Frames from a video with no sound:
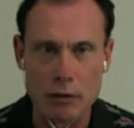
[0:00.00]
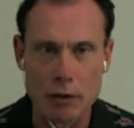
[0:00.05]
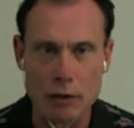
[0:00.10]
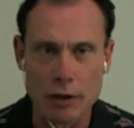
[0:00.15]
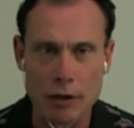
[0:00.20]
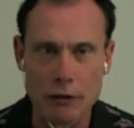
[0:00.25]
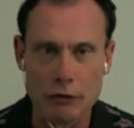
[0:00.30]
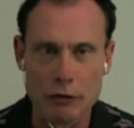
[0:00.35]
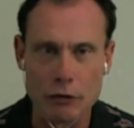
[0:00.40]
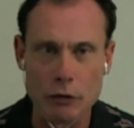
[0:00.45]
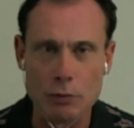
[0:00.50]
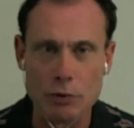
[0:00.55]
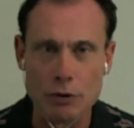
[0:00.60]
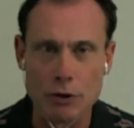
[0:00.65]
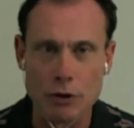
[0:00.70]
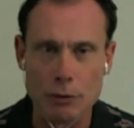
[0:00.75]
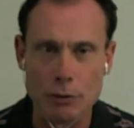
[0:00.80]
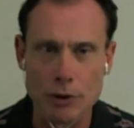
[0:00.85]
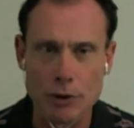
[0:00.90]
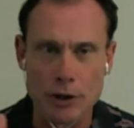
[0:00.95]
and why the food
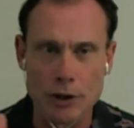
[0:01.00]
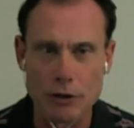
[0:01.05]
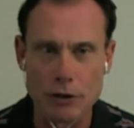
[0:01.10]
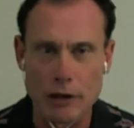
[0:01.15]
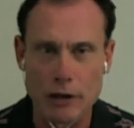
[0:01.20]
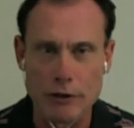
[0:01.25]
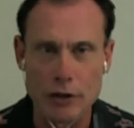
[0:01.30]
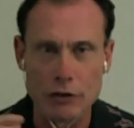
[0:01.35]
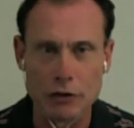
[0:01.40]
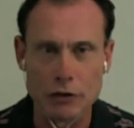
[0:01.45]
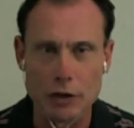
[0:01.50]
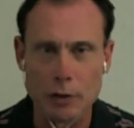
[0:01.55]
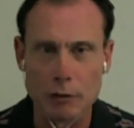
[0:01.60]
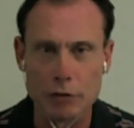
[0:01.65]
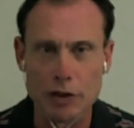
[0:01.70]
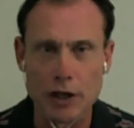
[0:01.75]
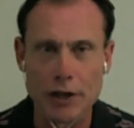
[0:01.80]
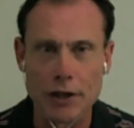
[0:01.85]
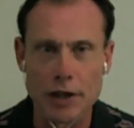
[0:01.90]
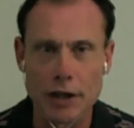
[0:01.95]
pyramid is obviously
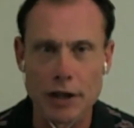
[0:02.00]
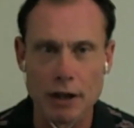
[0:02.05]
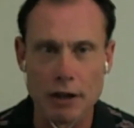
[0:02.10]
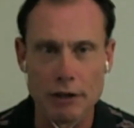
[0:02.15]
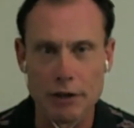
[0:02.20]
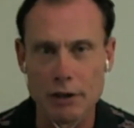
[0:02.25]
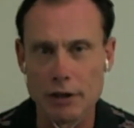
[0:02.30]
upside down.